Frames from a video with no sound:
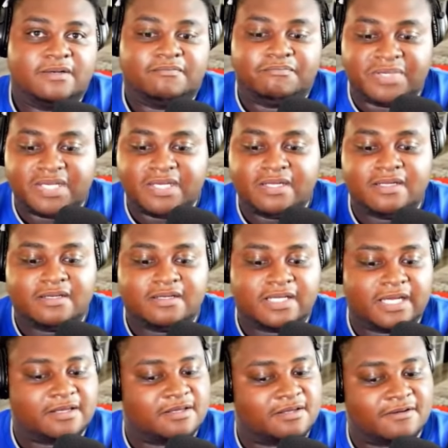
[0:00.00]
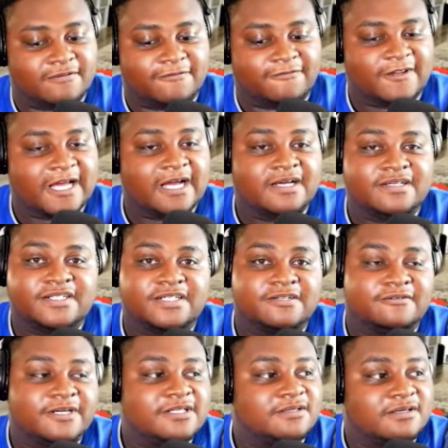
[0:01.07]
Be like, fly under
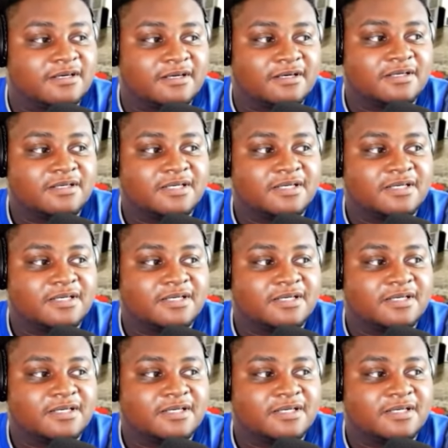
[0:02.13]
the radar,